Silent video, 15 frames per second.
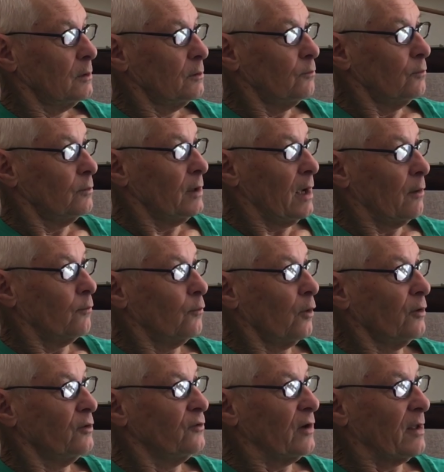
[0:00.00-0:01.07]
Um, now,
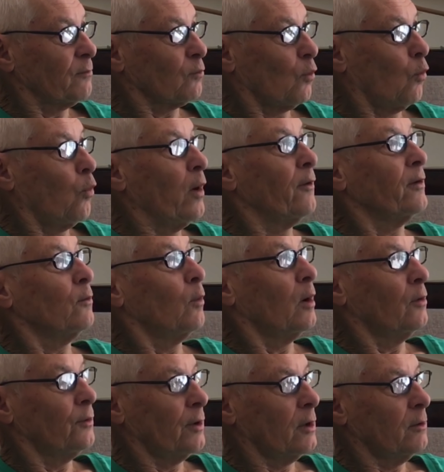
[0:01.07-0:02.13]
Rodney James was a very
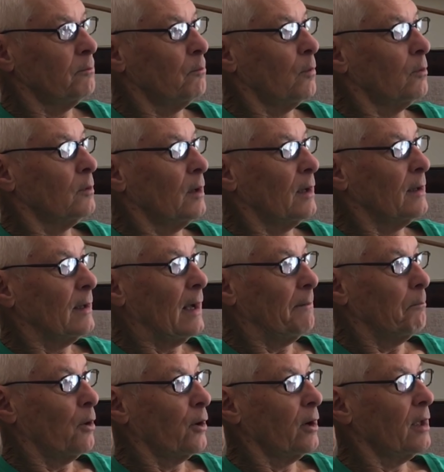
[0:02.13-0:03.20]
well-known uh,
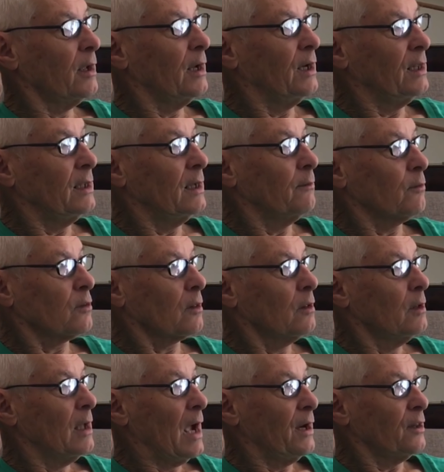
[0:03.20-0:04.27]
modeller, and he was a,
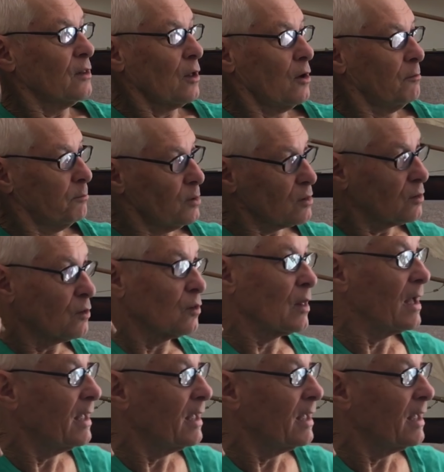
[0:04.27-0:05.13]
had his own business,